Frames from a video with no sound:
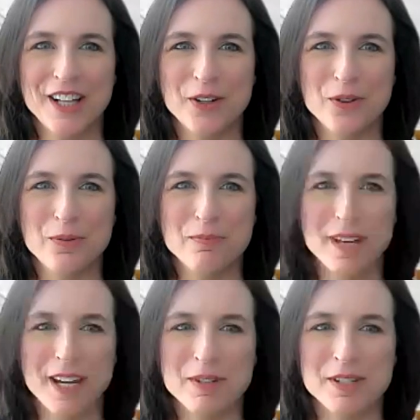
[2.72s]
Hello,
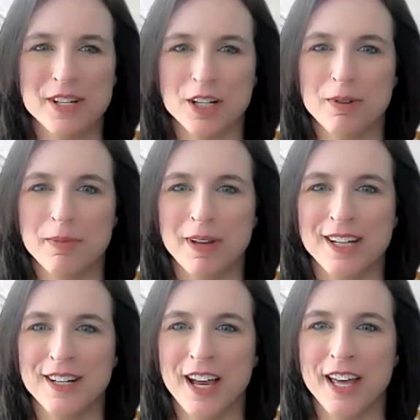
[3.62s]
my name is Sarah
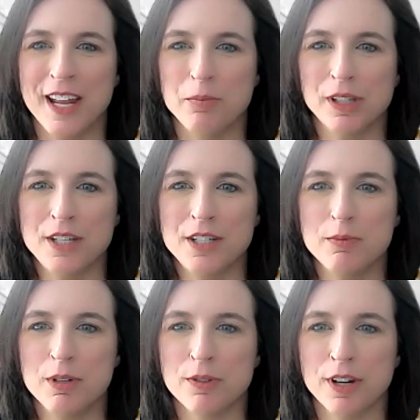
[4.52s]
McBane, and I'm pleased
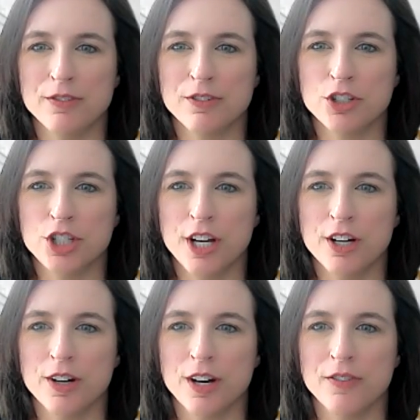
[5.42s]
to be running for
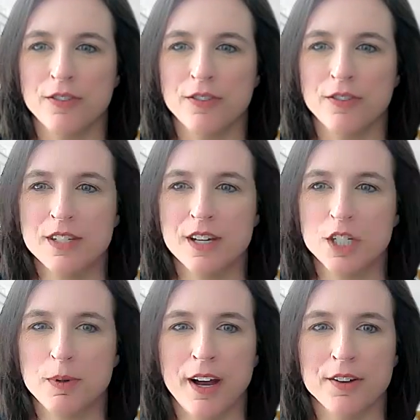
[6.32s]
chair of the
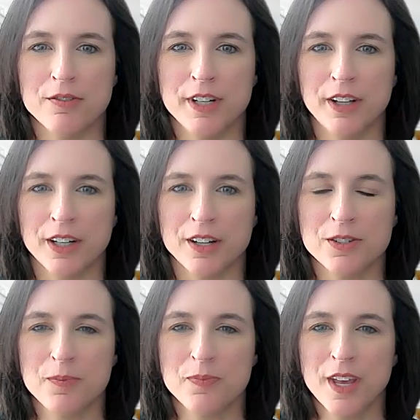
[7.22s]
CSHP House of
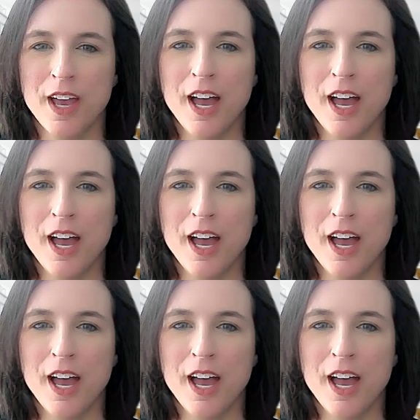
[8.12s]
Delegates.